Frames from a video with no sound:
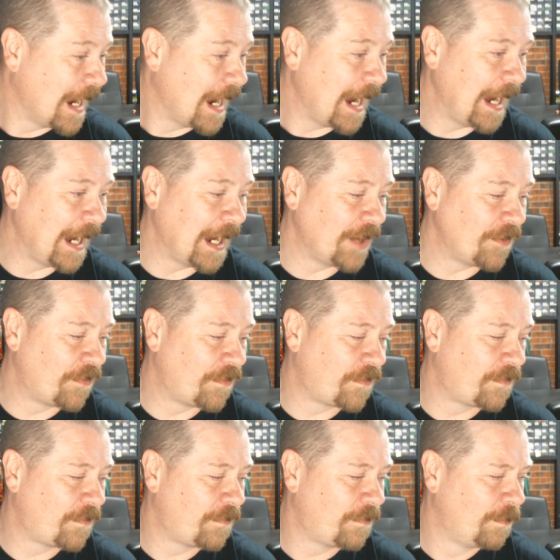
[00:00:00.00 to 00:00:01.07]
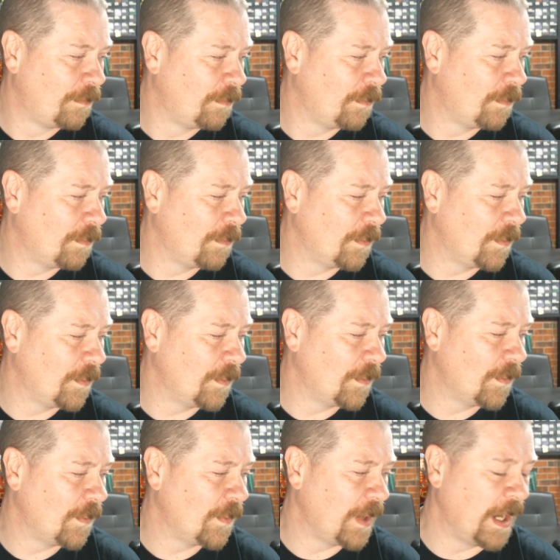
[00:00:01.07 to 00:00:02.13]
And
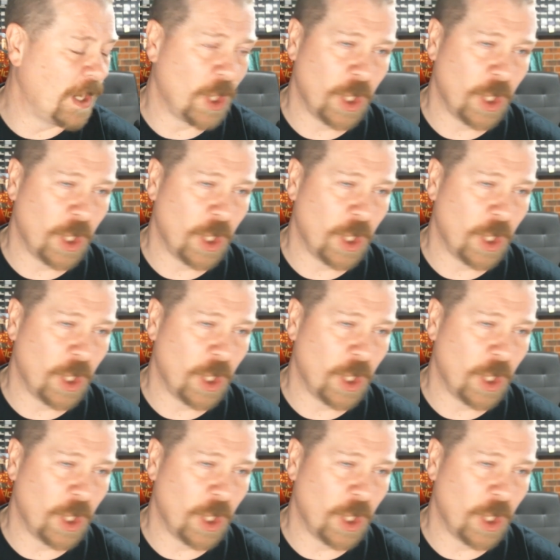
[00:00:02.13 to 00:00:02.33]
it